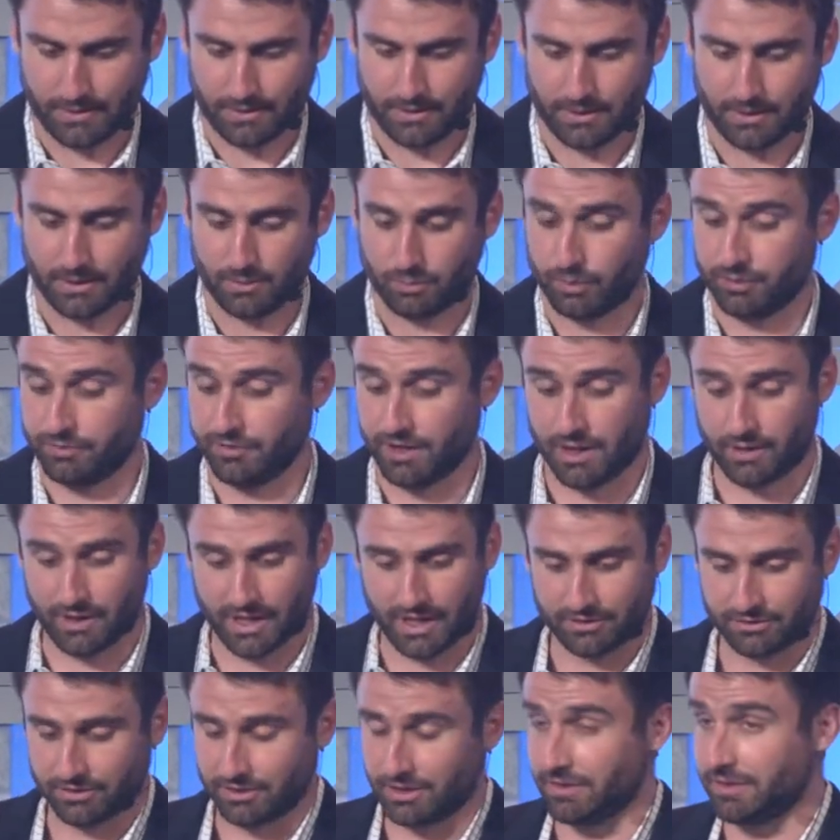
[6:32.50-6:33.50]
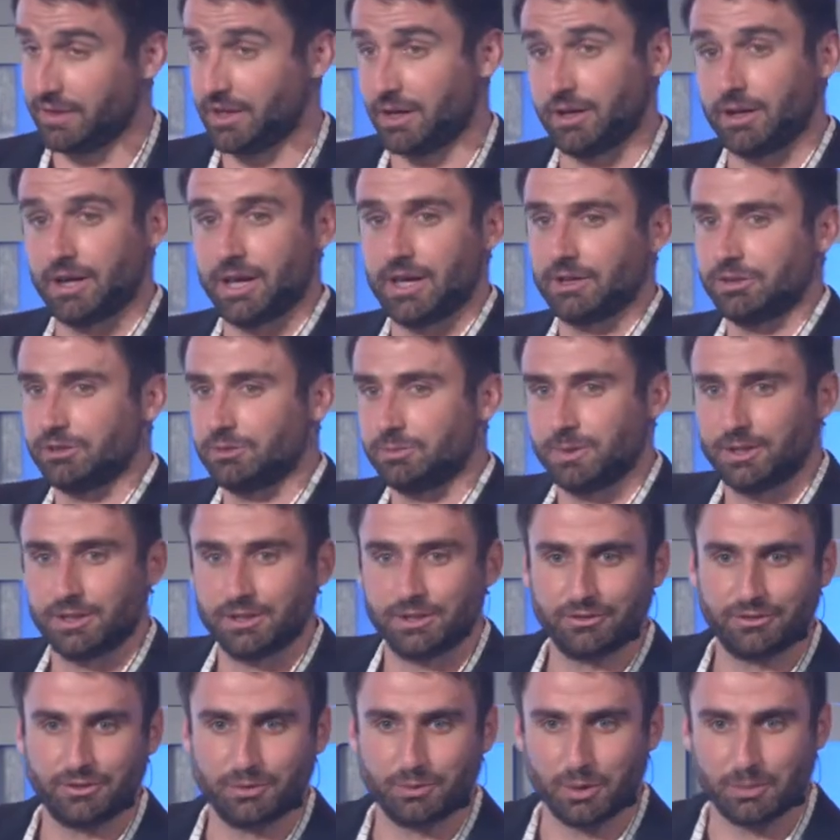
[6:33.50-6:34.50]
Uh, we've now exited the Argyle
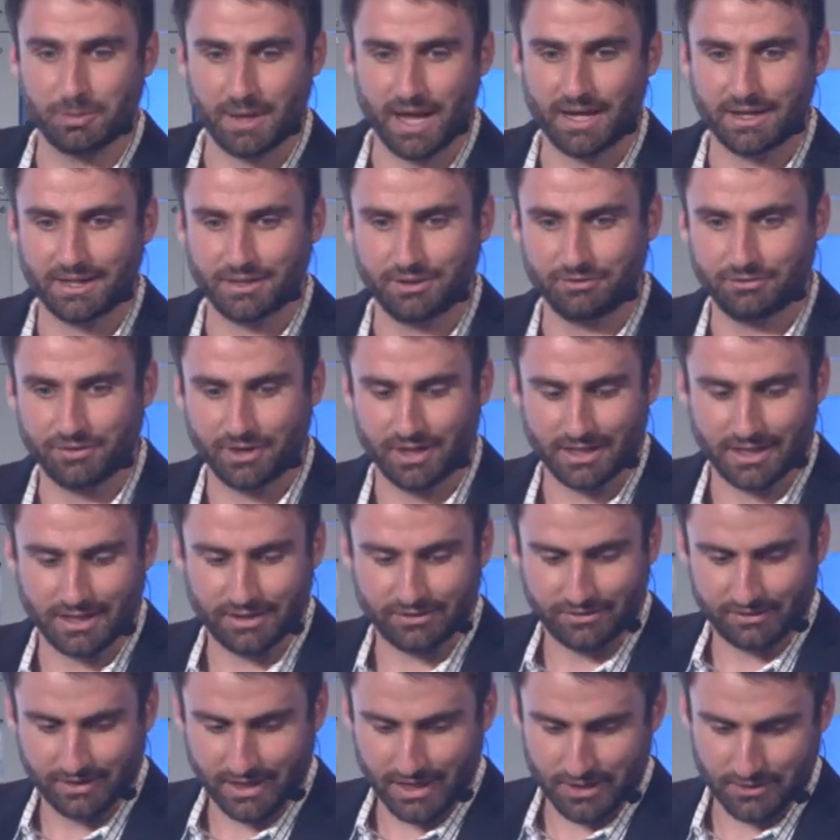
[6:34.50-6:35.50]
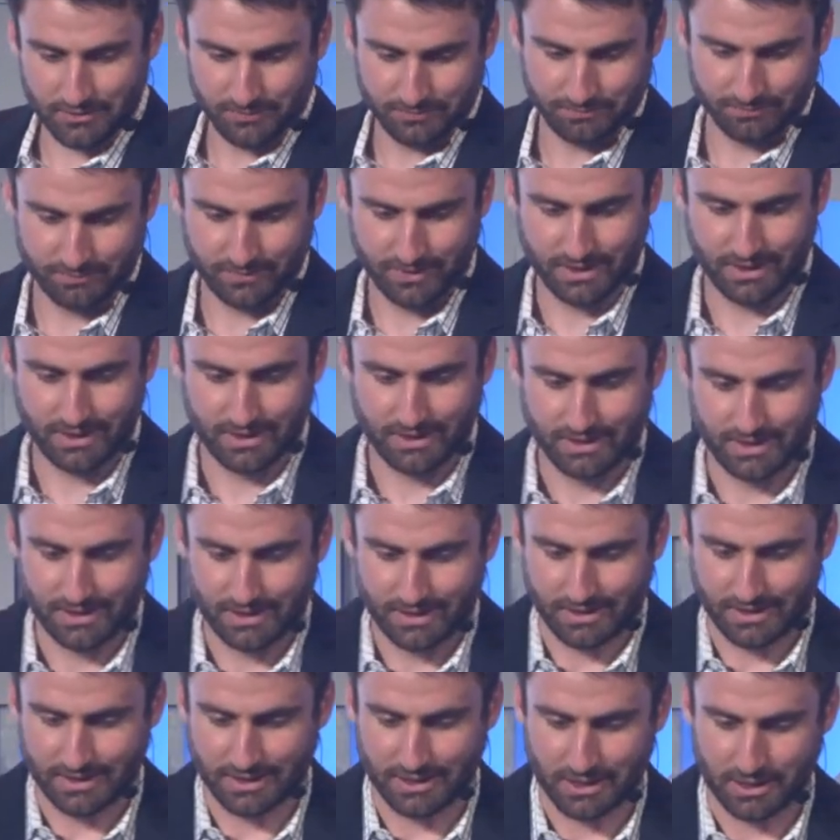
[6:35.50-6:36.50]
experience, and we're back in Finance Now.
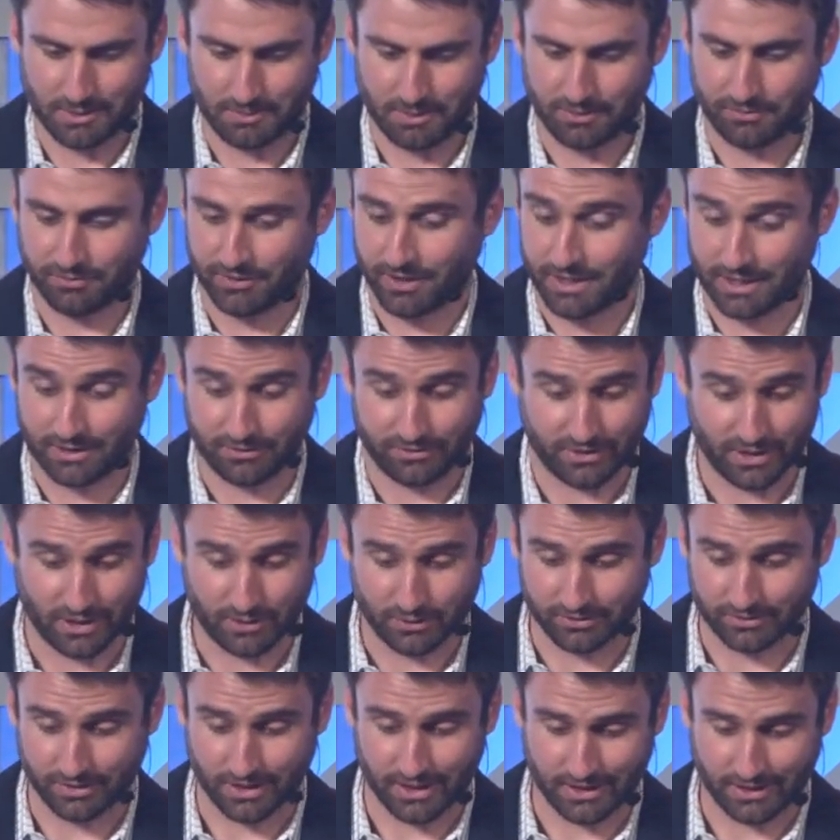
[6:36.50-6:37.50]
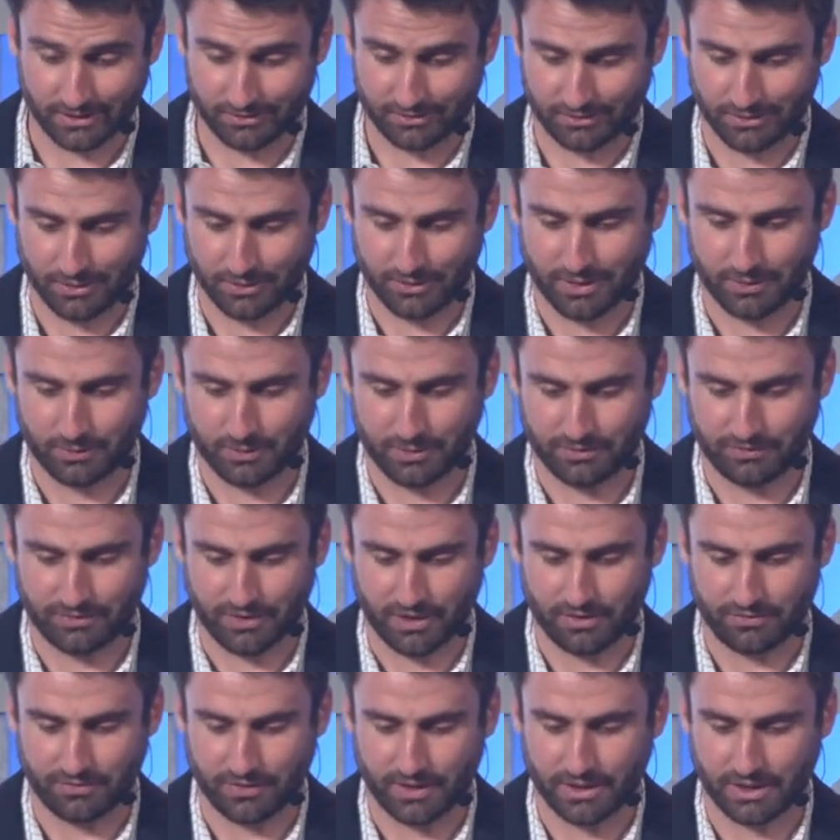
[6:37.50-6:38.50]
Um, and Finance Now is letting us know that we've
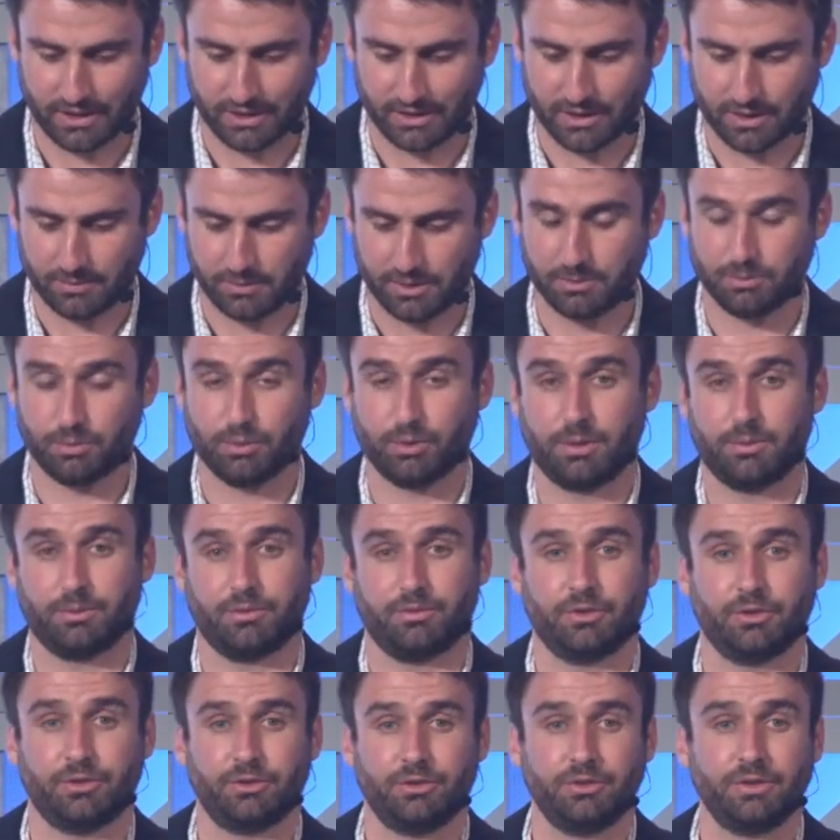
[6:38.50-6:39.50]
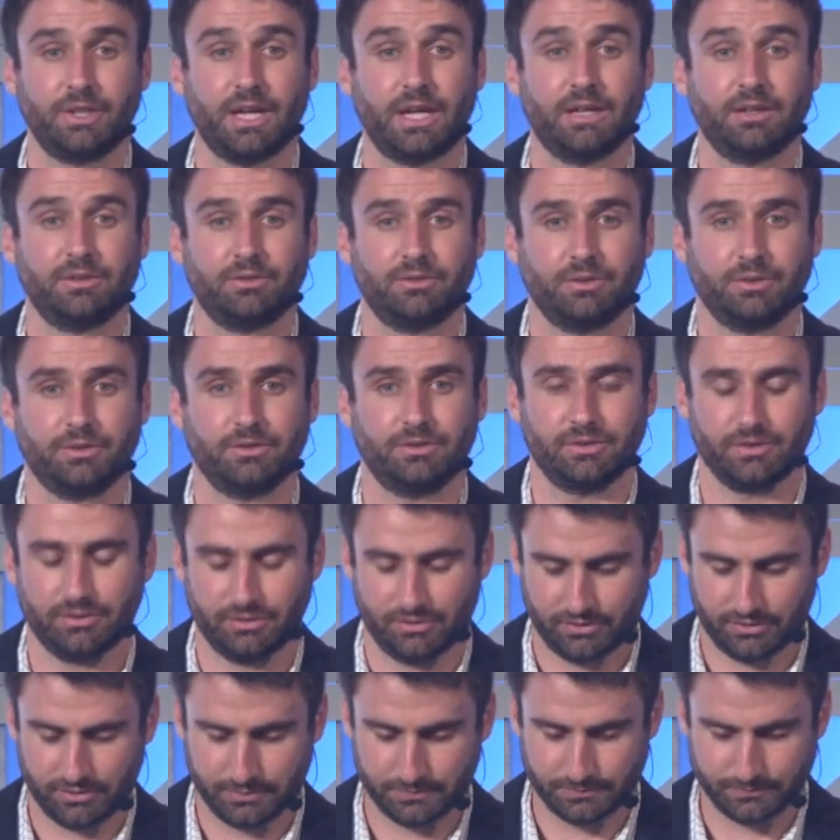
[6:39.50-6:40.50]
verified income and employment for two data
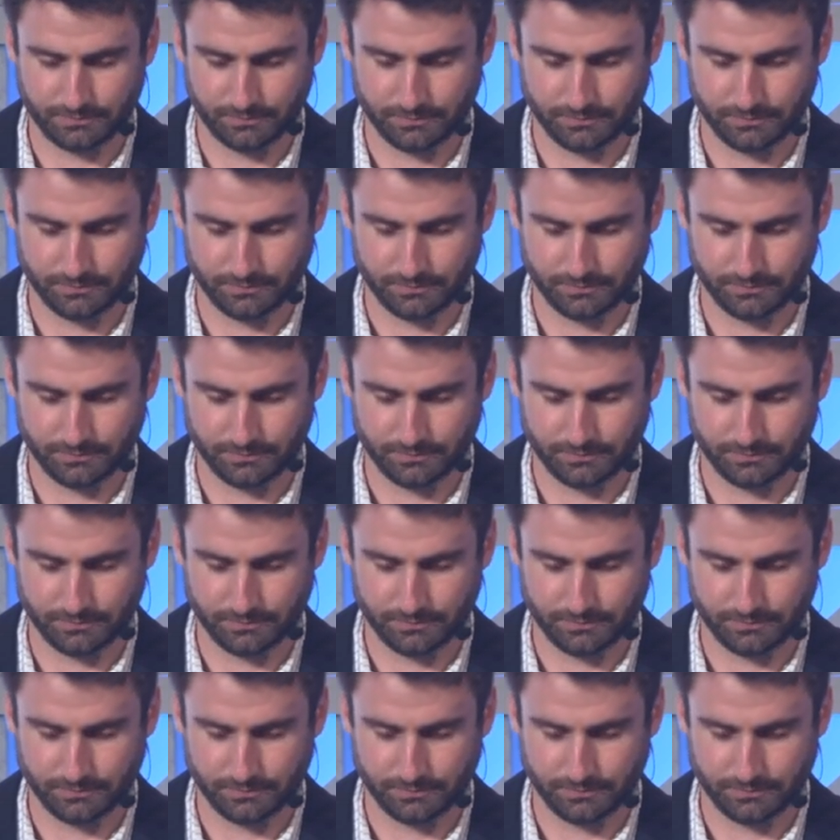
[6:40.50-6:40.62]
sources.